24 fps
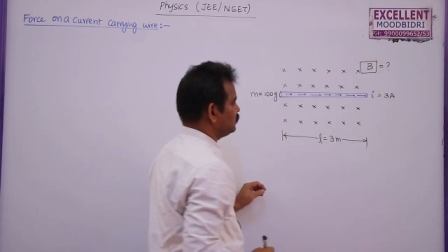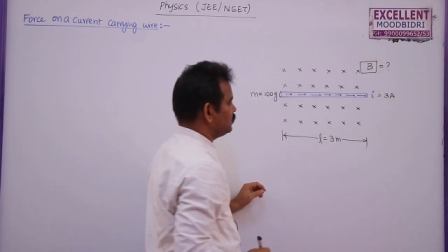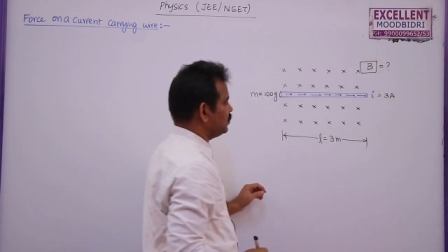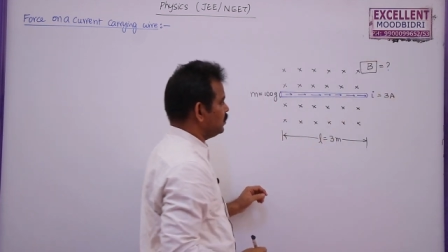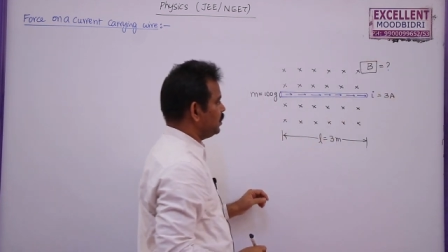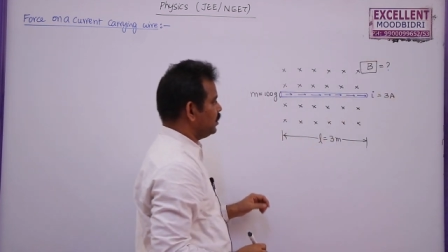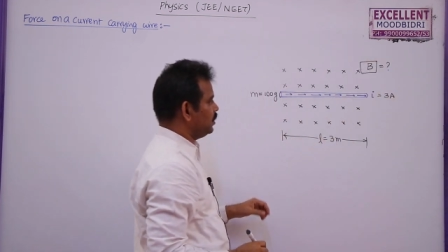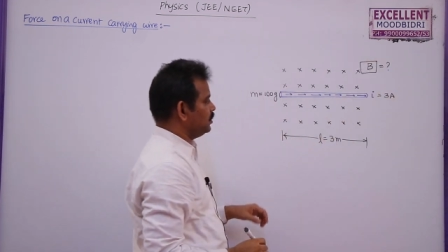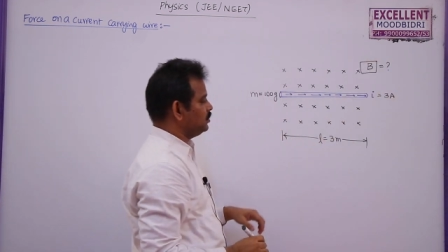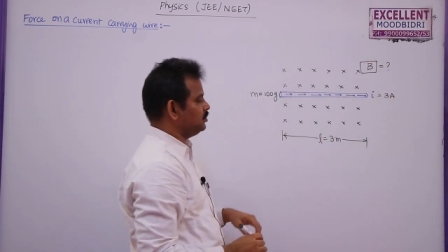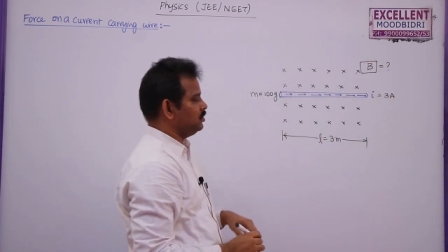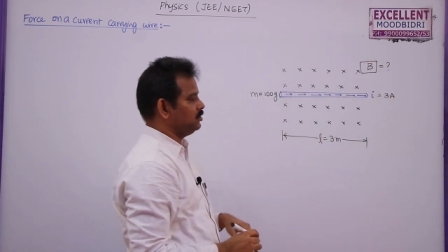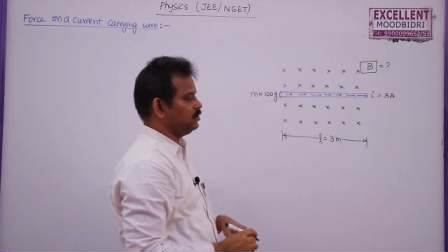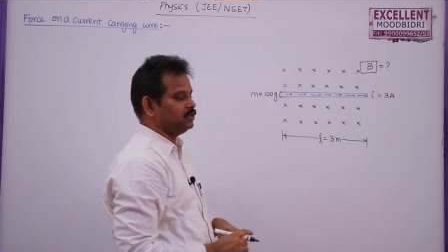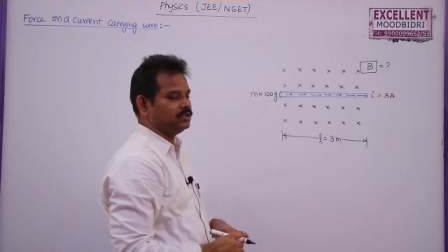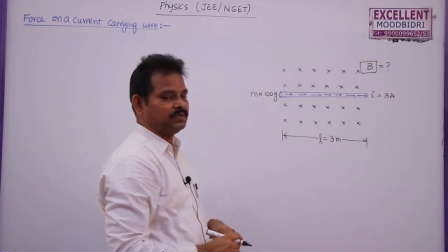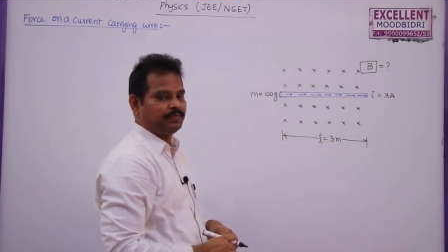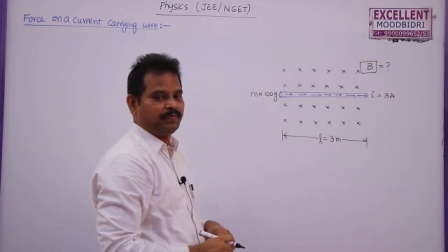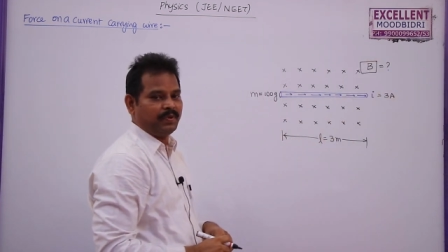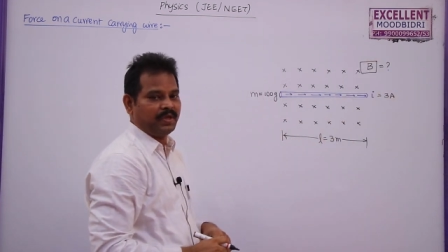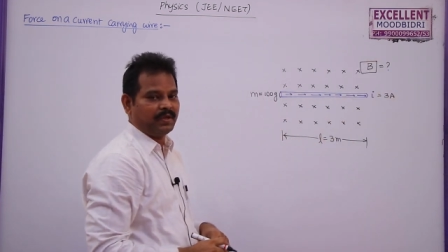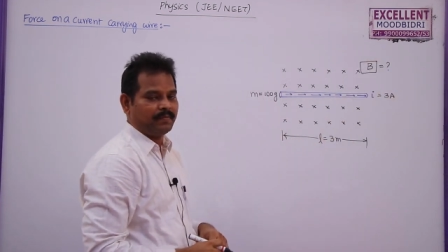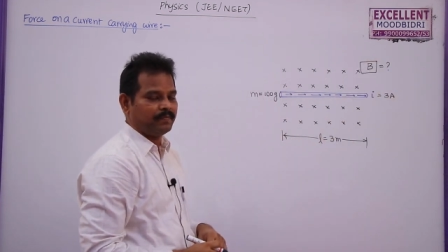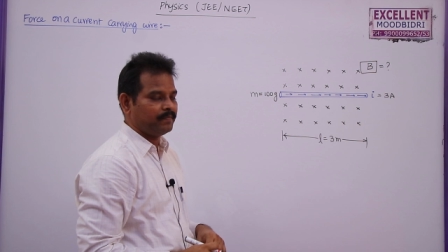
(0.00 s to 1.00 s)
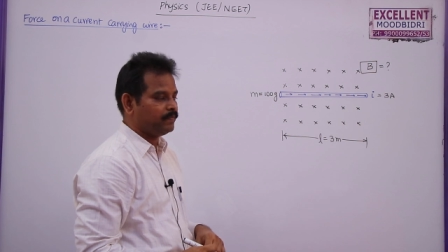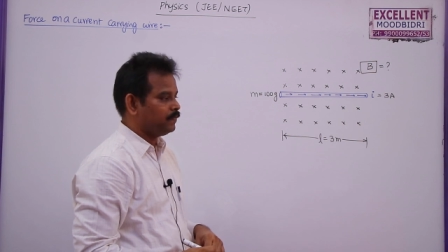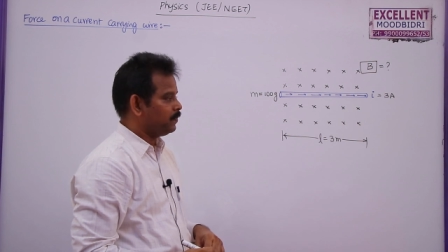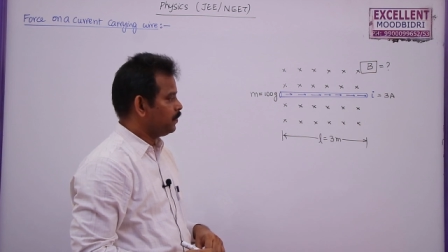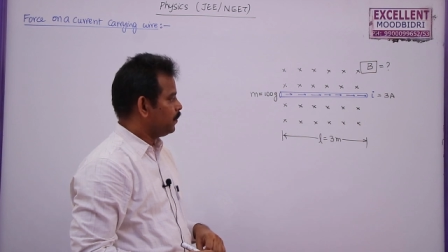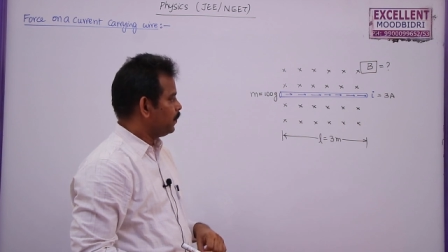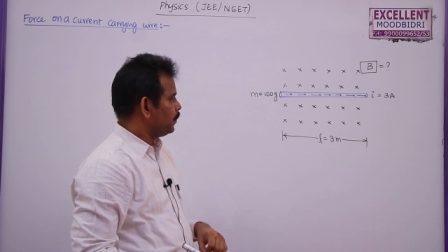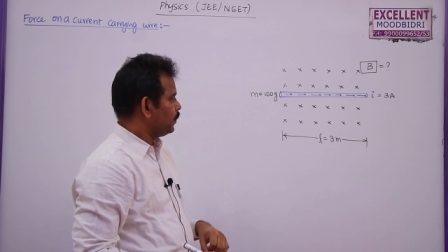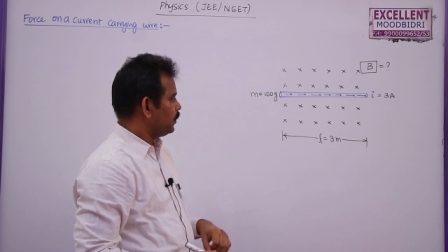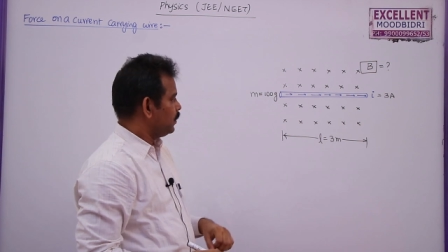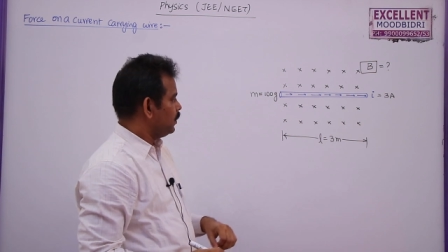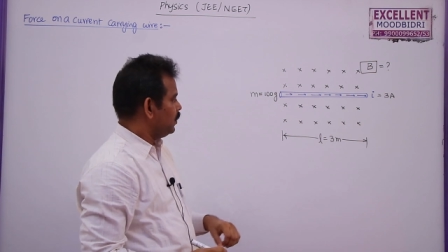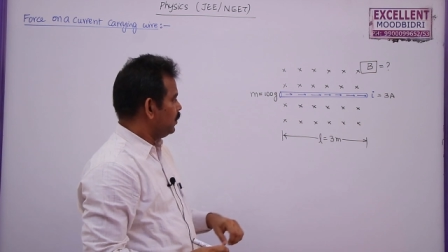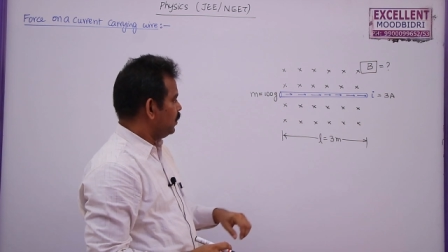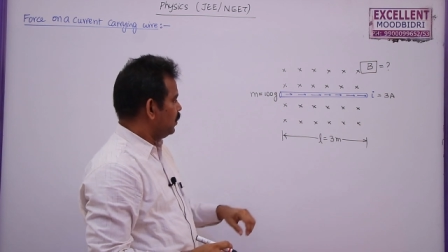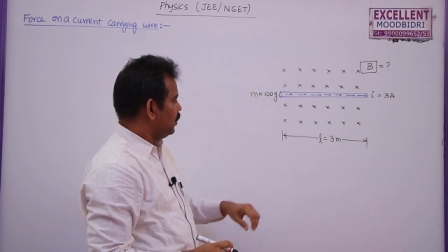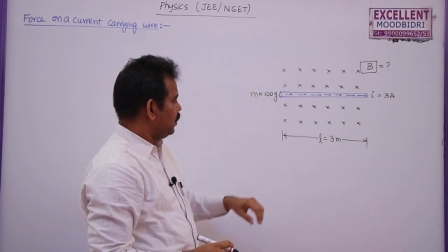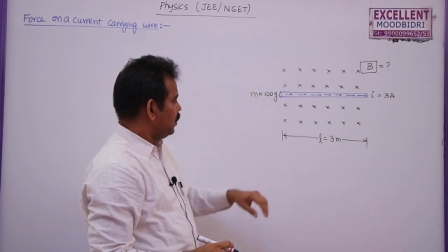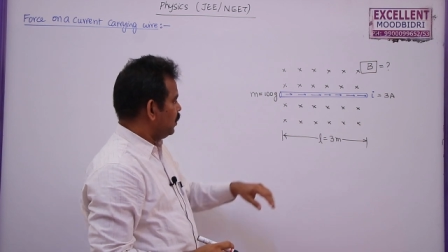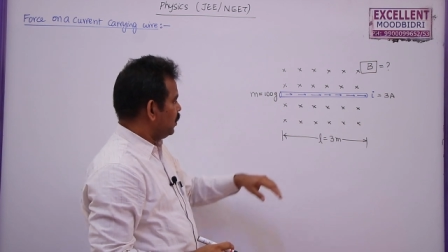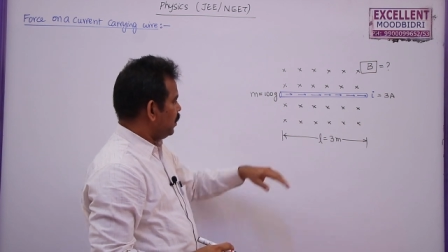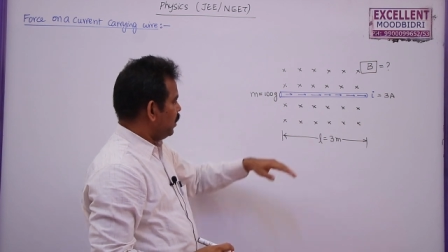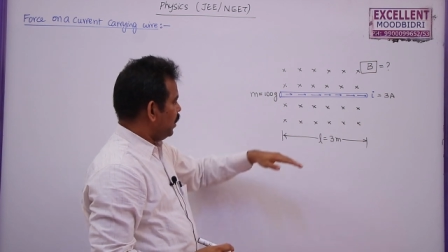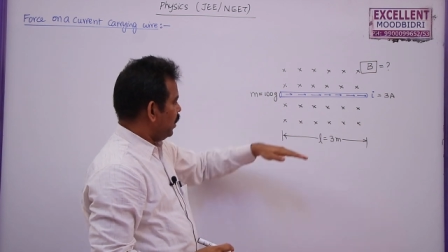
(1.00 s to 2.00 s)
So let us say it is B.
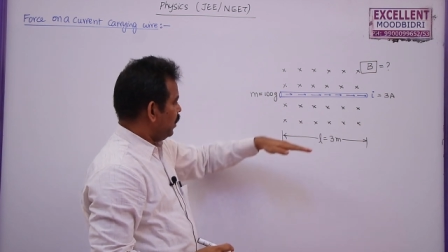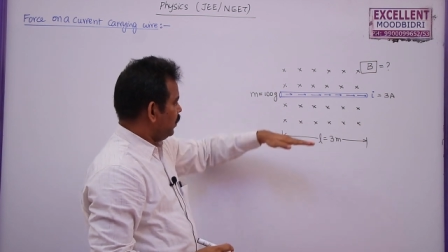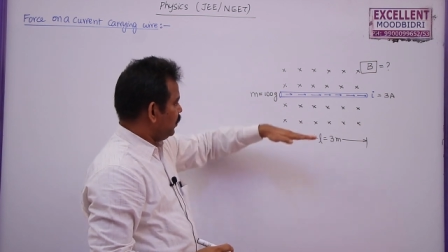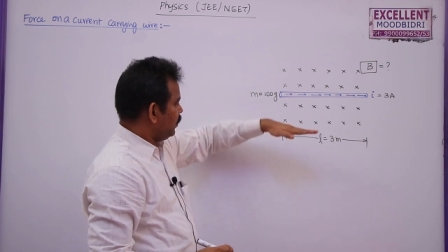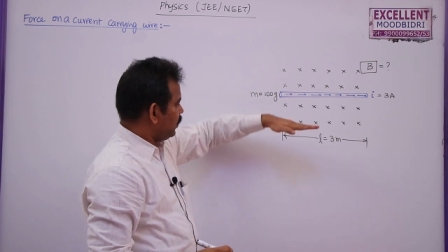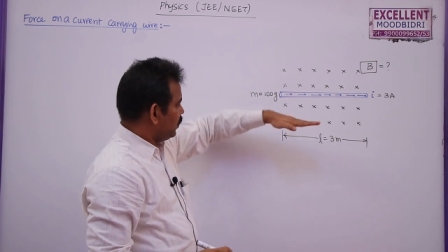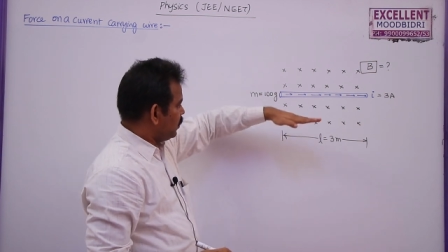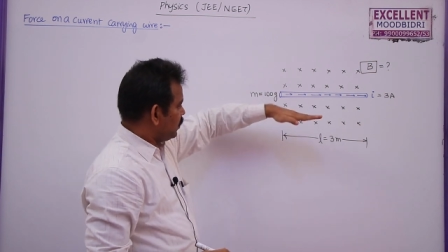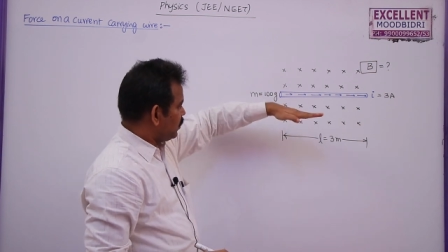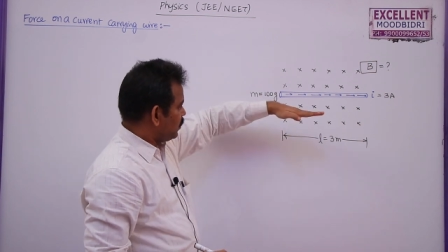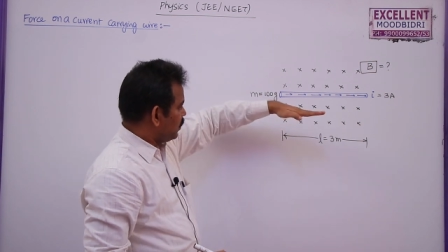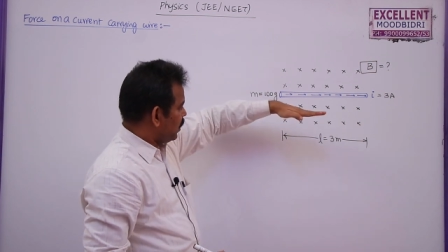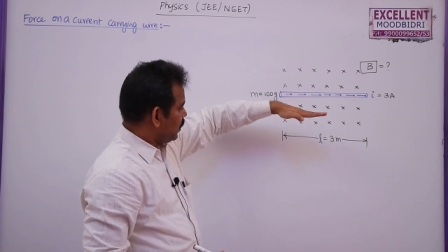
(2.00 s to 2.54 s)
And a